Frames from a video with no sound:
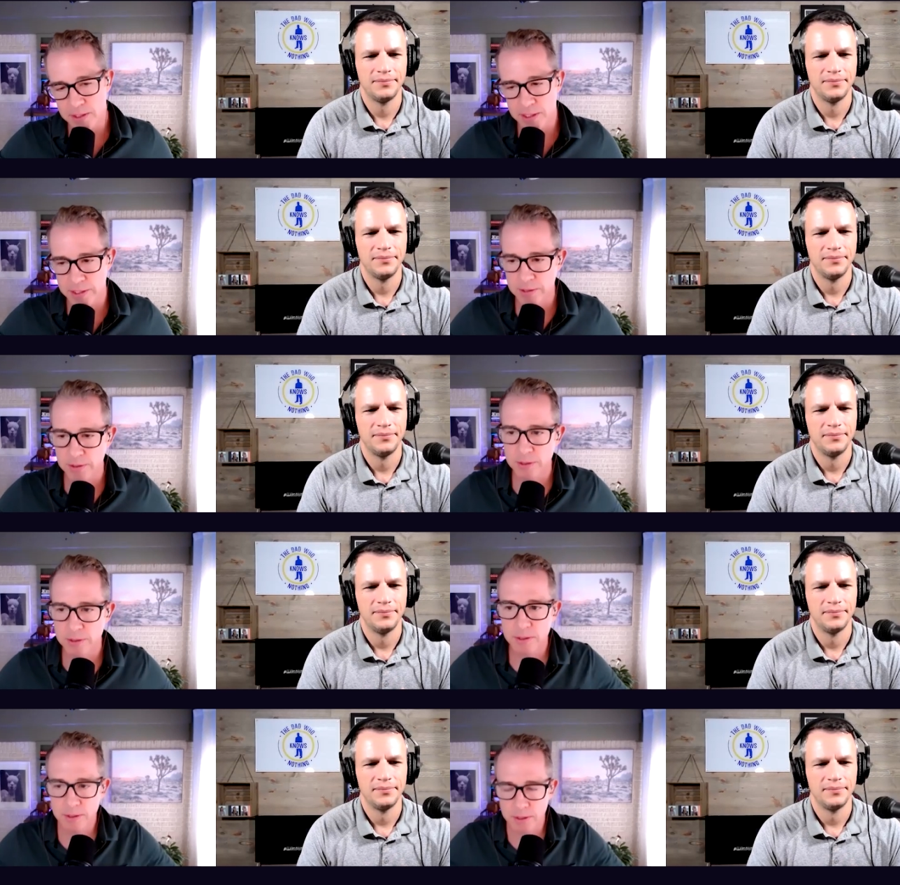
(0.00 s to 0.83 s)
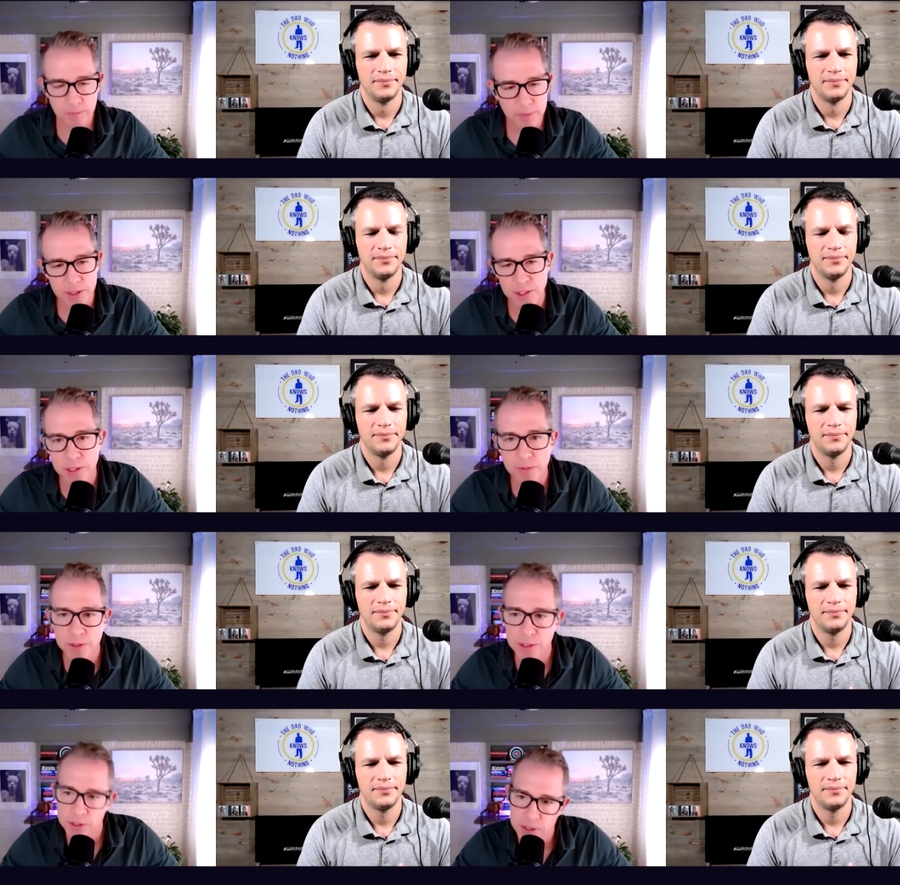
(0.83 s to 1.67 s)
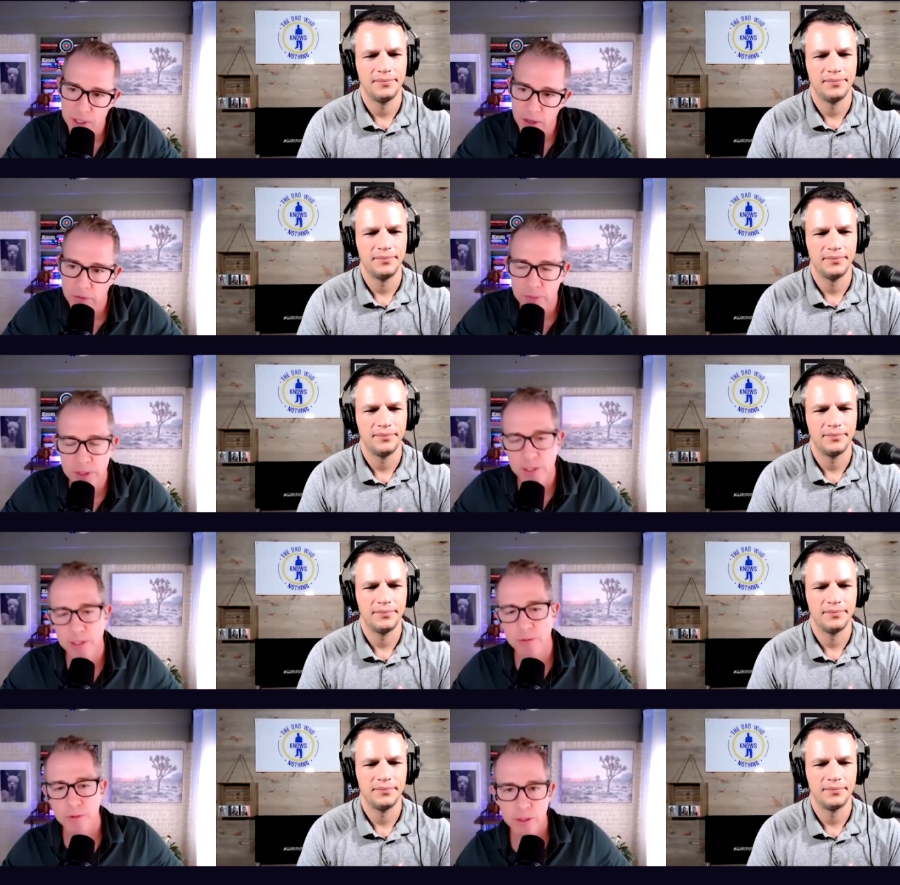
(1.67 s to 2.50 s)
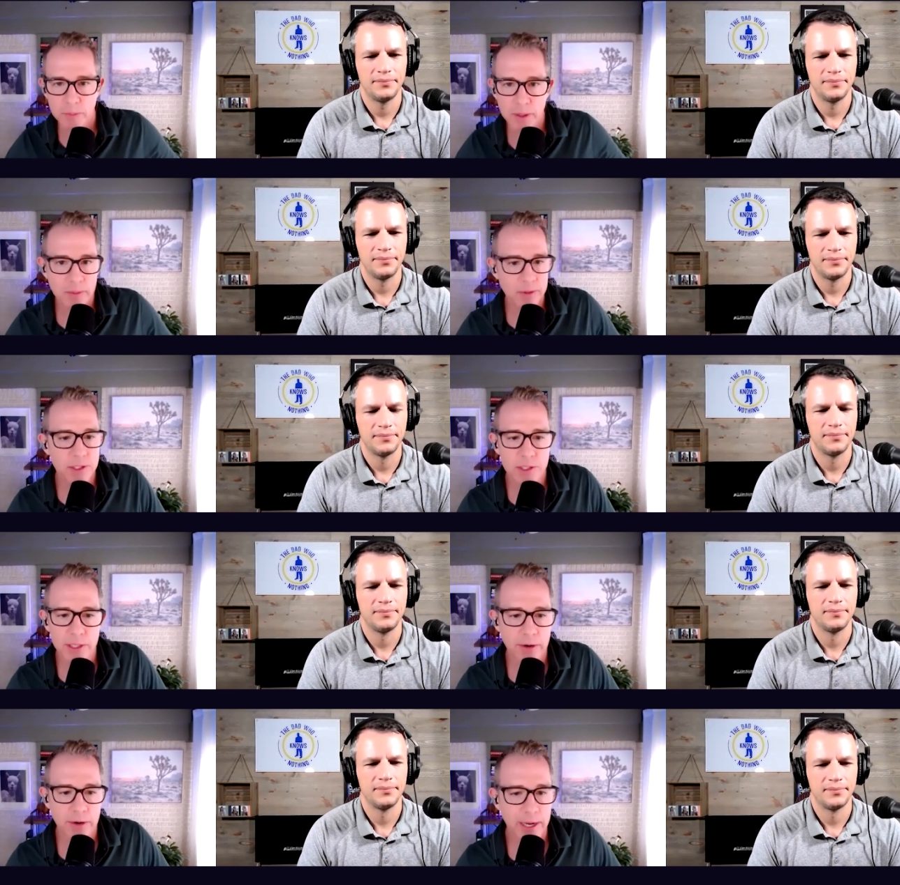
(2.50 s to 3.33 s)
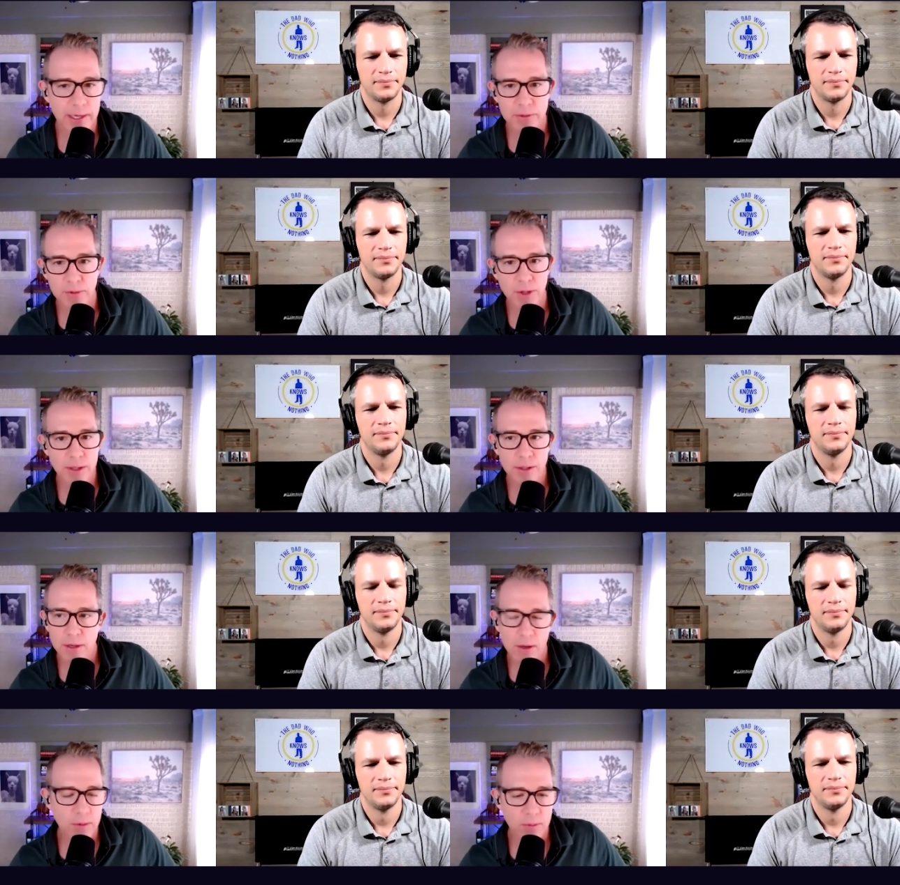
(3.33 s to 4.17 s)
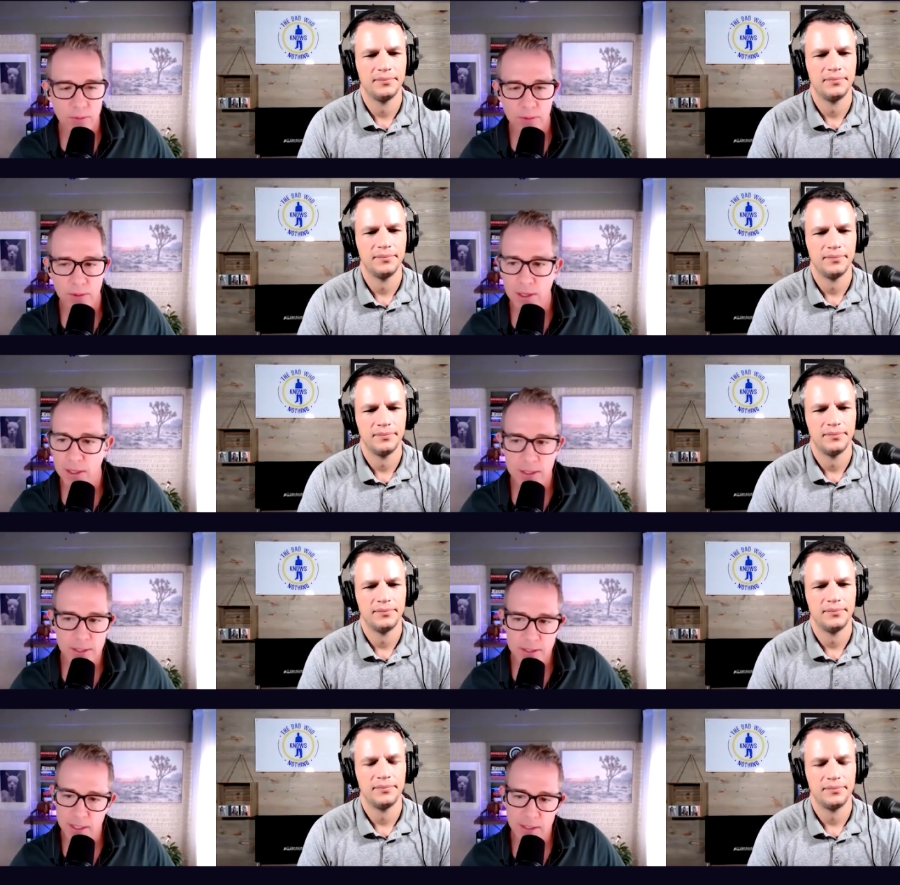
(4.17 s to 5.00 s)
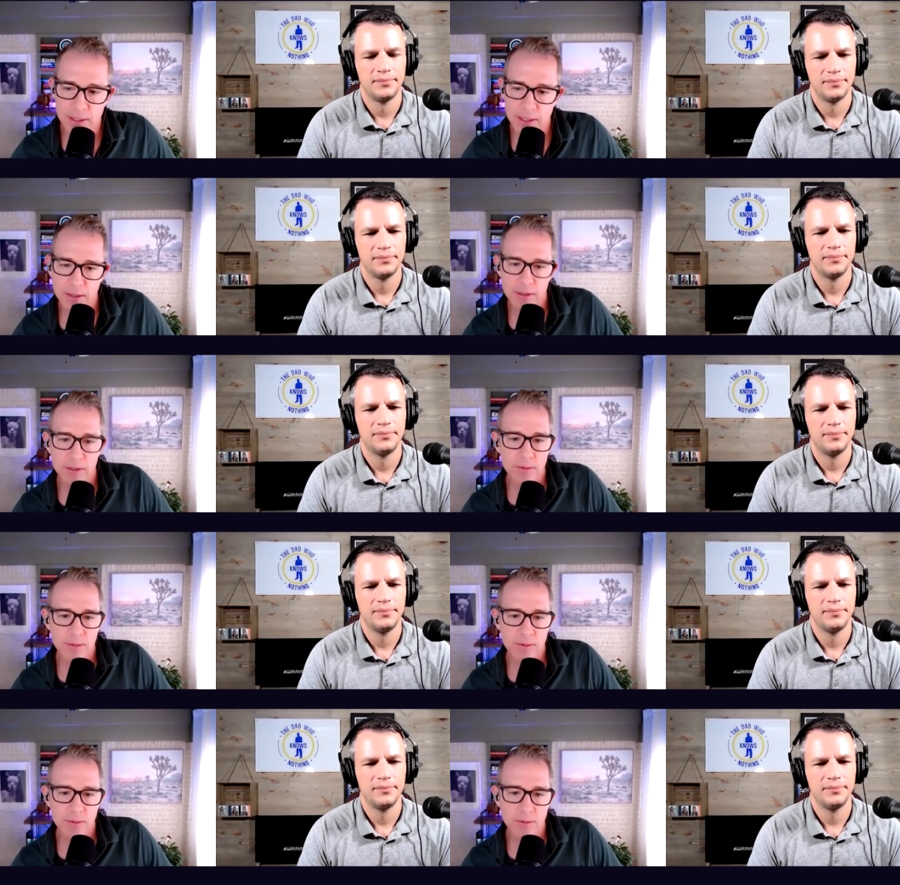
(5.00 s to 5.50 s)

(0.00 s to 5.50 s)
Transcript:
Speaker 1: gentle. You know, be gentle with yourself. Be gentle with the people that you interact with. You know, we're all in this thing together.